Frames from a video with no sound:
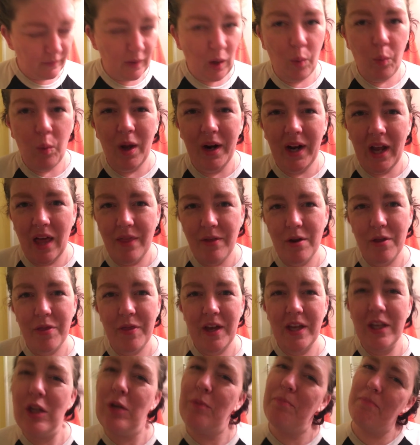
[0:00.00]
One other
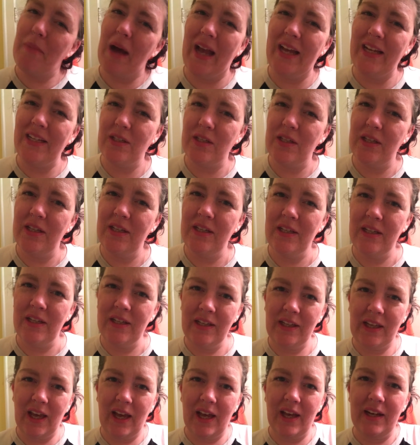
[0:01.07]
thing you might
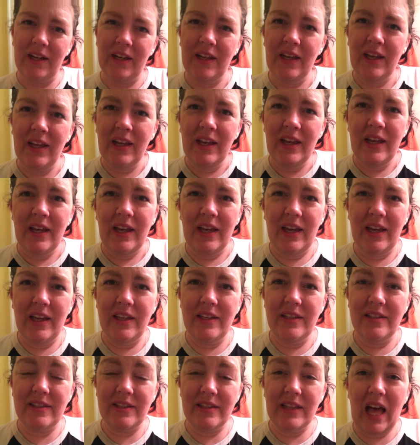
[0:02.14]
get
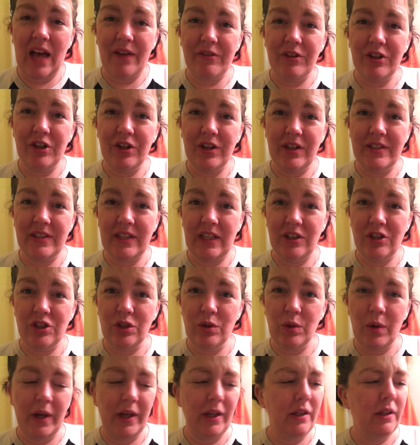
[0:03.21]
is lavender
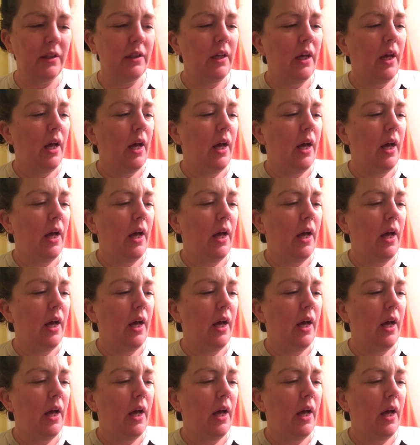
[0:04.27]
essential oil.